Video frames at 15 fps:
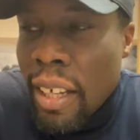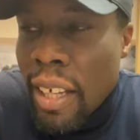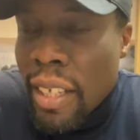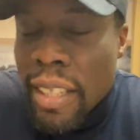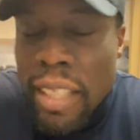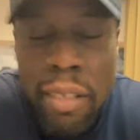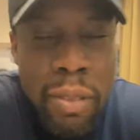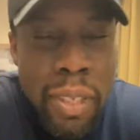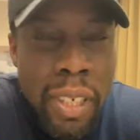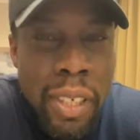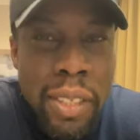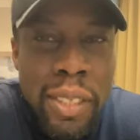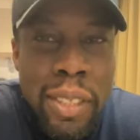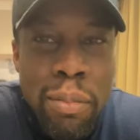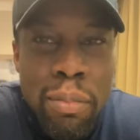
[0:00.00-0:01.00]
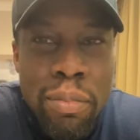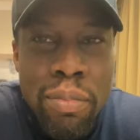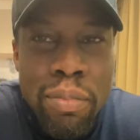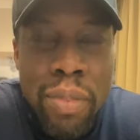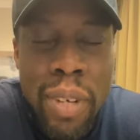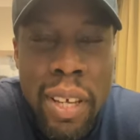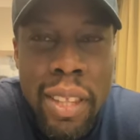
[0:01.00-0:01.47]
has anyone lost a
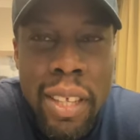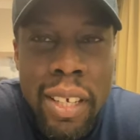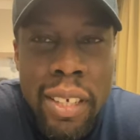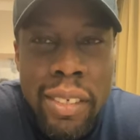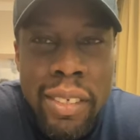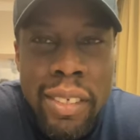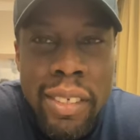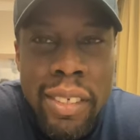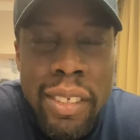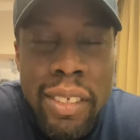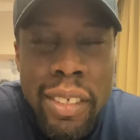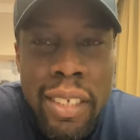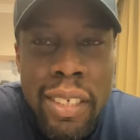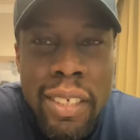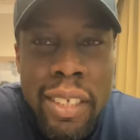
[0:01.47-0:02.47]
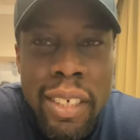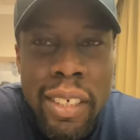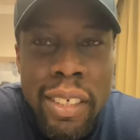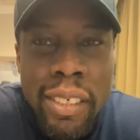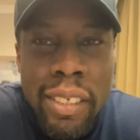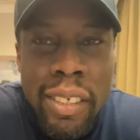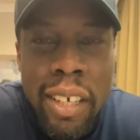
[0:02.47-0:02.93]
brother,
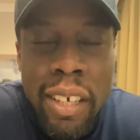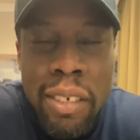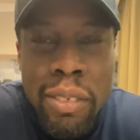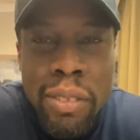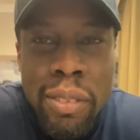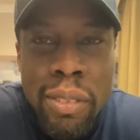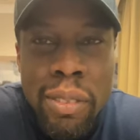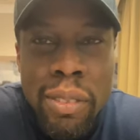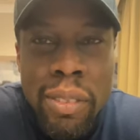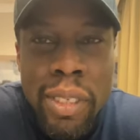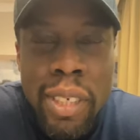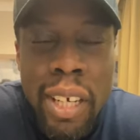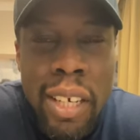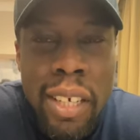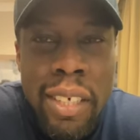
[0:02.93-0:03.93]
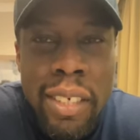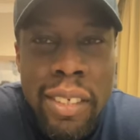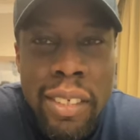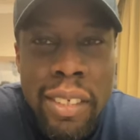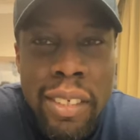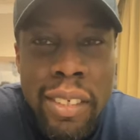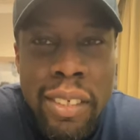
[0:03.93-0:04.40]
sister, uncle,
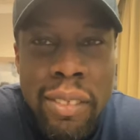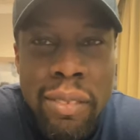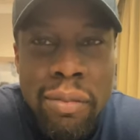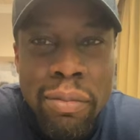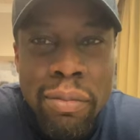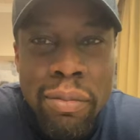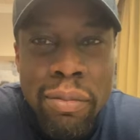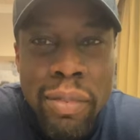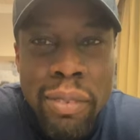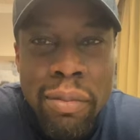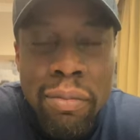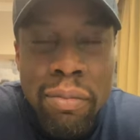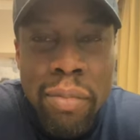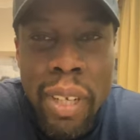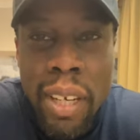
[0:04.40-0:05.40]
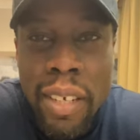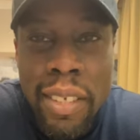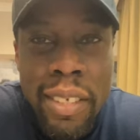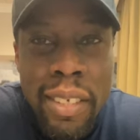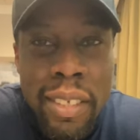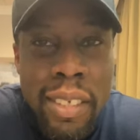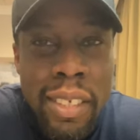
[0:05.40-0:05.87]
aunt,
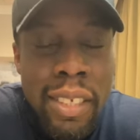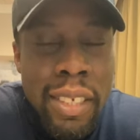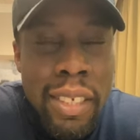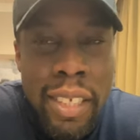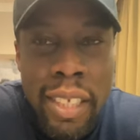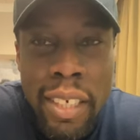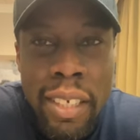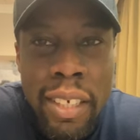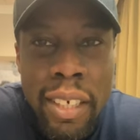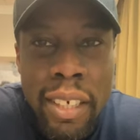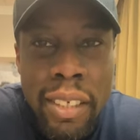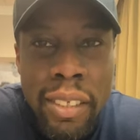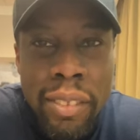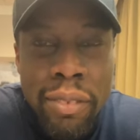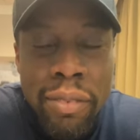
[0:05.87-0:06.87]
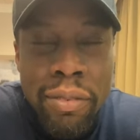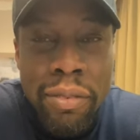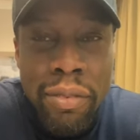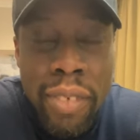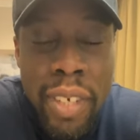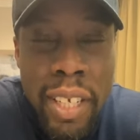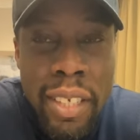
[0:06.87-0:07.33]
pastor, leader,
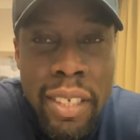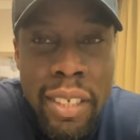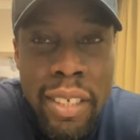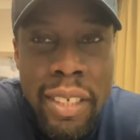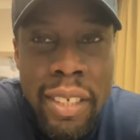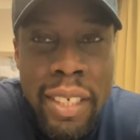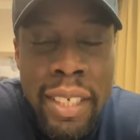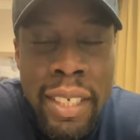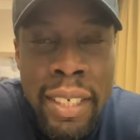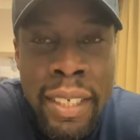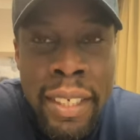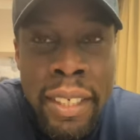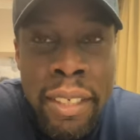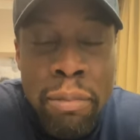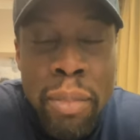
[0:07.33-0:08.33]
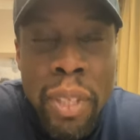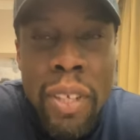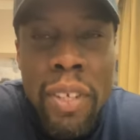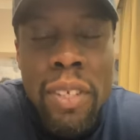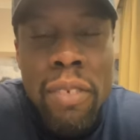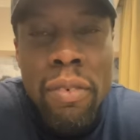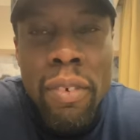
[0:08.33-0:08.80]
friend
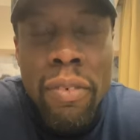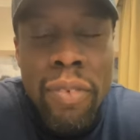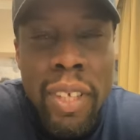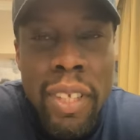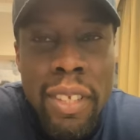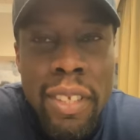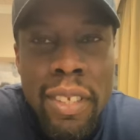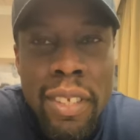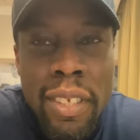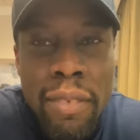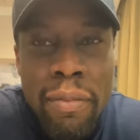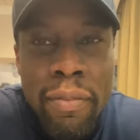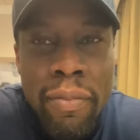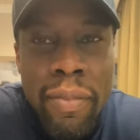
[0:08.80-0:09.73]
because of offense?